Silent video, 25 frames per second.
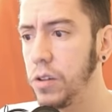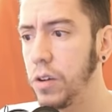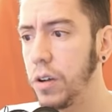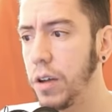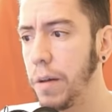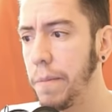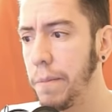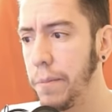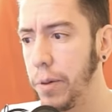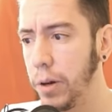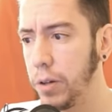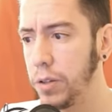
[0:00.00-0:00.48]

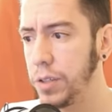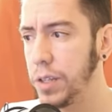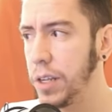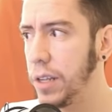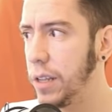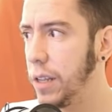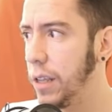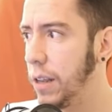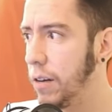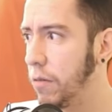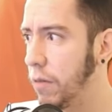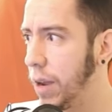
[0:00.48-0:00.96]
can post it
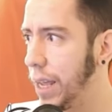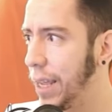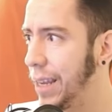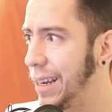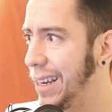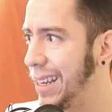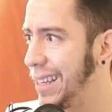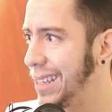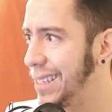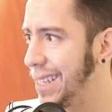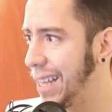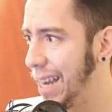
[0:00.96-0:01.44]
in
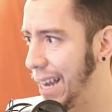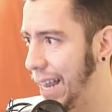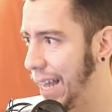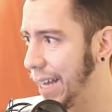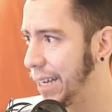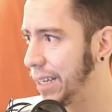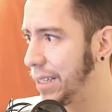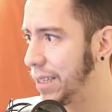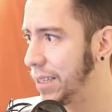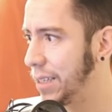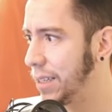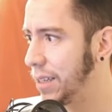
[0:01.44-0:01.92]
right-click
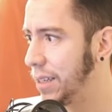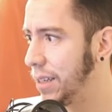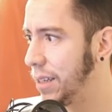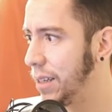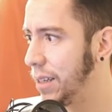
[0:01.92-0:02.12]
select.